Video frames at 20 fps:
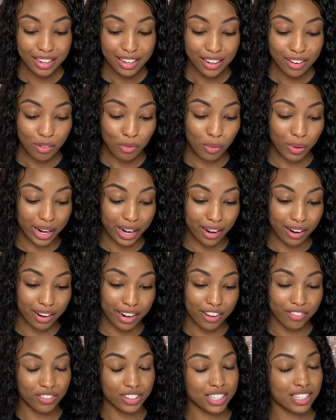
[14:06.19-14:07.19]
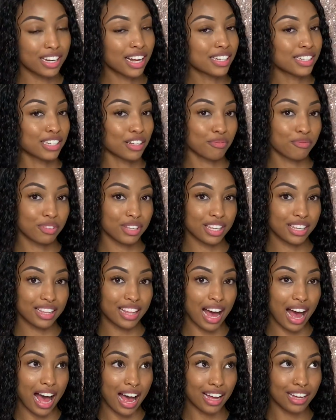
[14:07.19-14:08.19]
where if it's not something
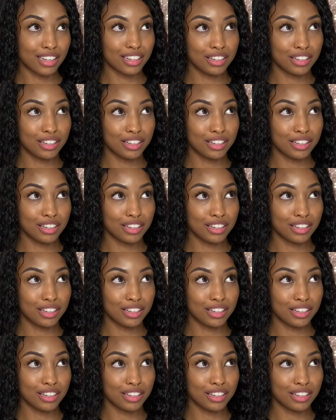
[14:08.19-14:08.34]
that